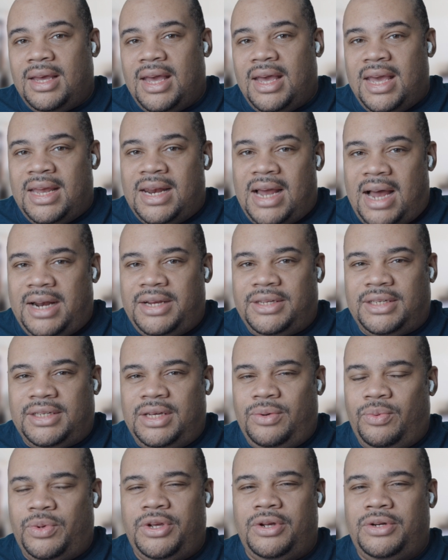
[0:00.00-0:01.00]
And
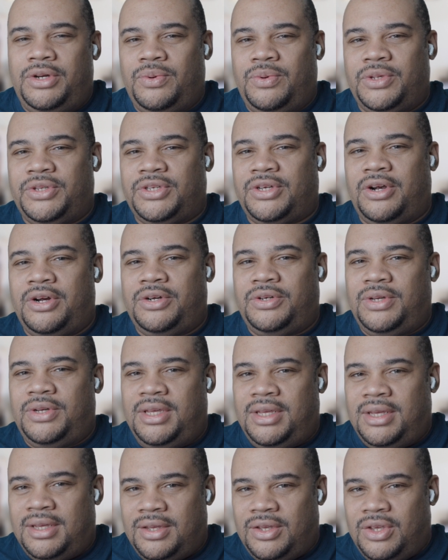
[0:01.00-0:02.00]
honestly, when you're doing
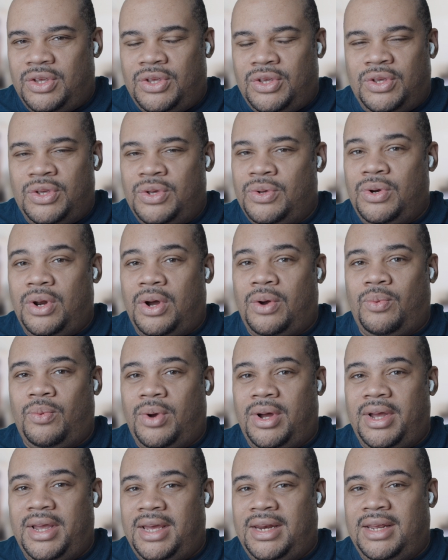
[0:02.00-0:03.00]
surgery, you don't
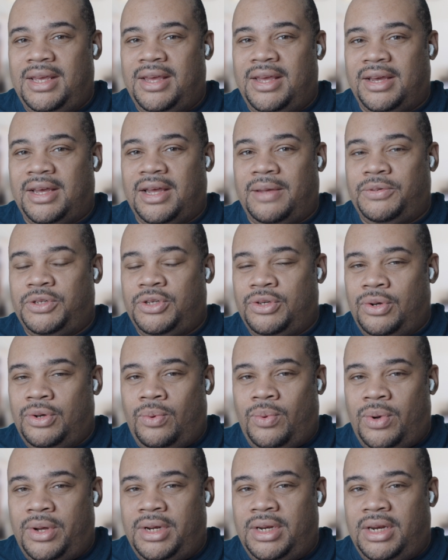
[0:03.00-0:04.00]
want any hiccups. You
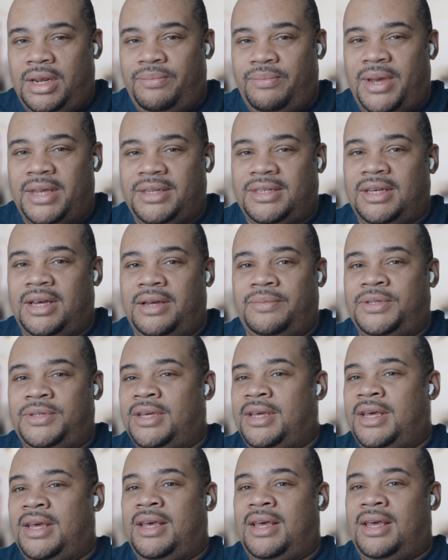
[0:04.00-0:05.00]
don't want any mess ups.
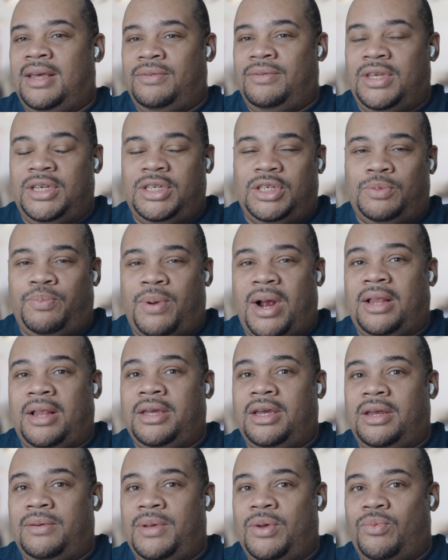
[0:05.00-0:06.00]
This is
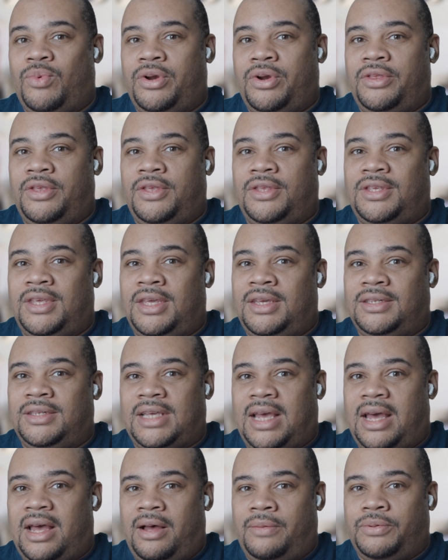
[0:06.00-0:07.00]
probably going to be one of the things
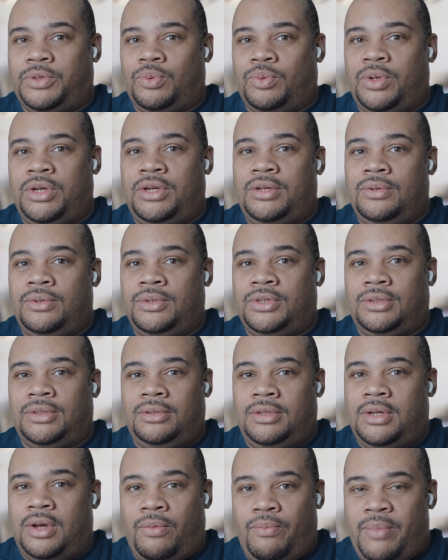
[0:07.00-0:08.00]
that helps reduce,
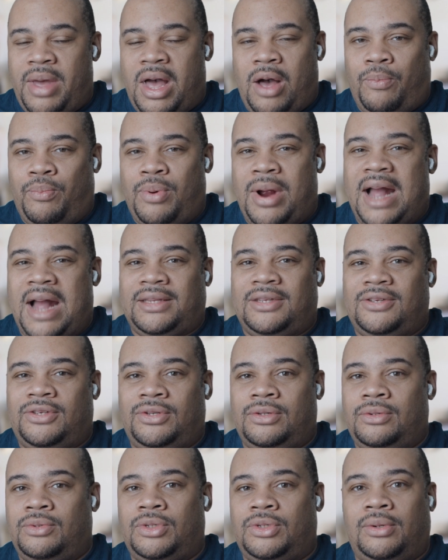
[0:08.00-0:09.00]
you know, malpractice
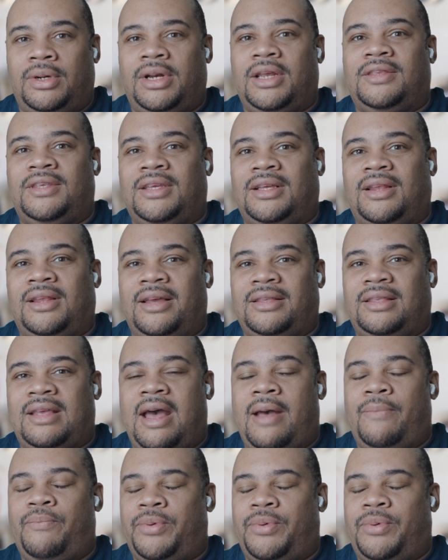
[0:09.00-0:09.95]
suits or anything like that.